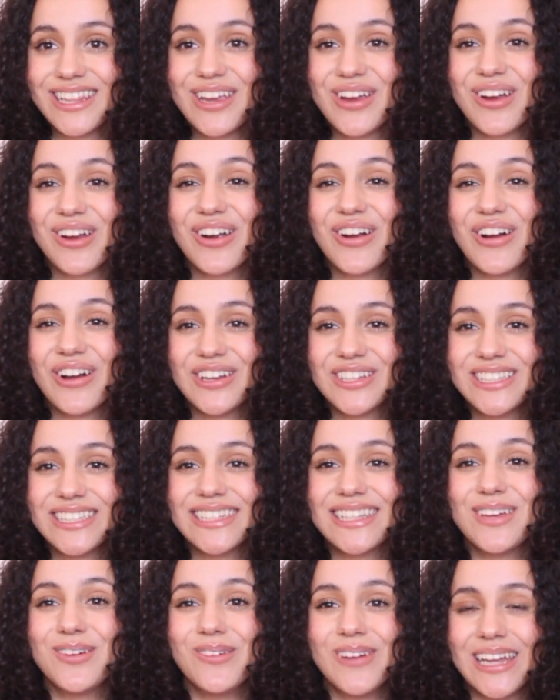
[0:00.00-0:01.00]
They are
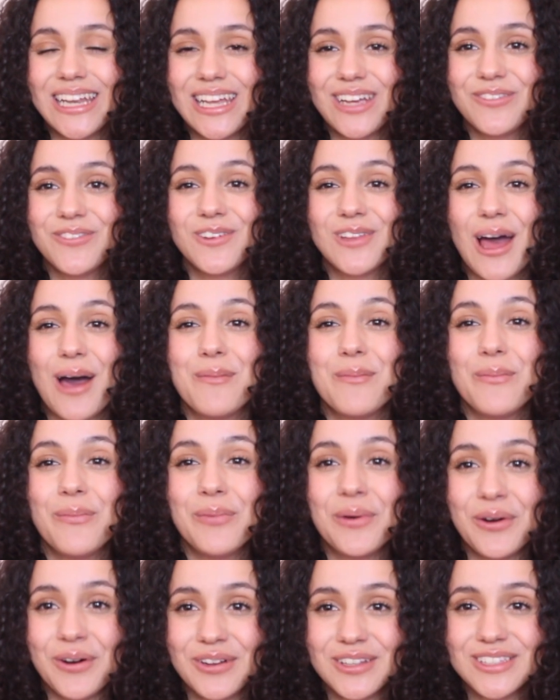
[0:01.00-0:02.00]
constantly waiting for that
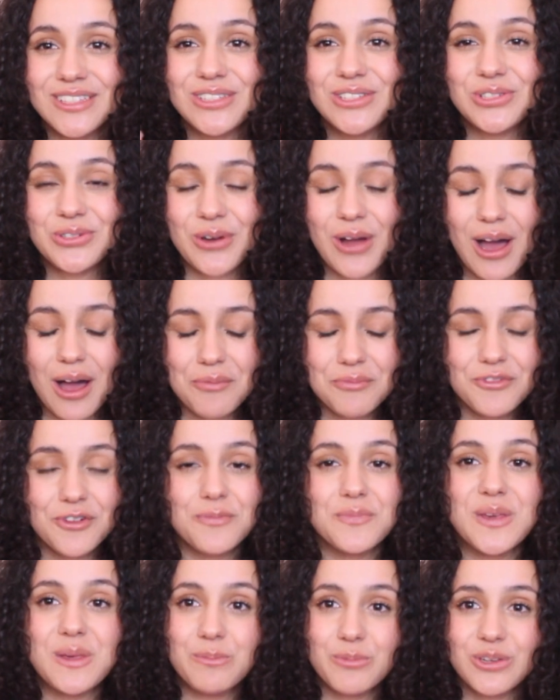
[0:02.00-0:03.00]
ball to drop for
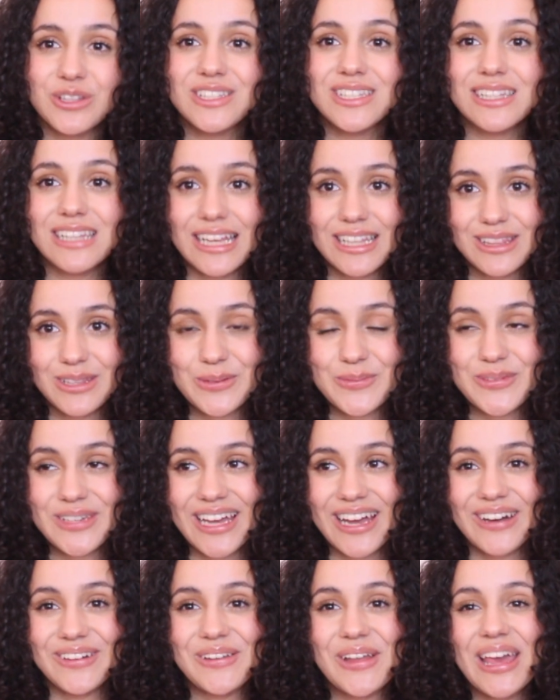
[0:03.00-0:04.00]
people to let them
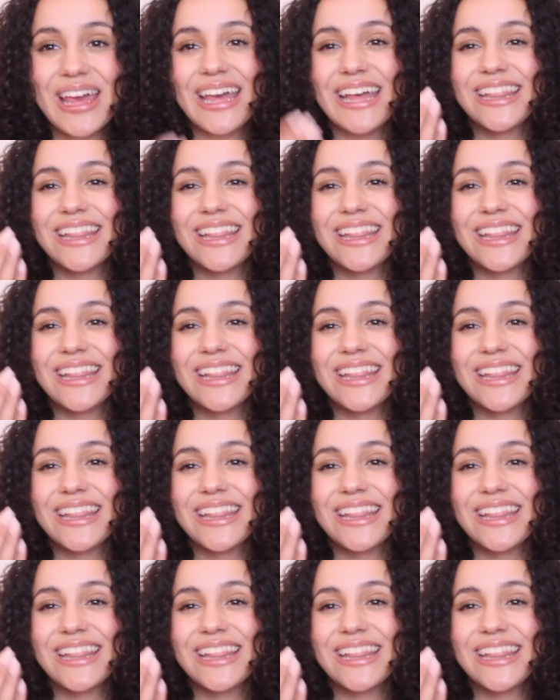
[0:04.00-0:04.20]
down.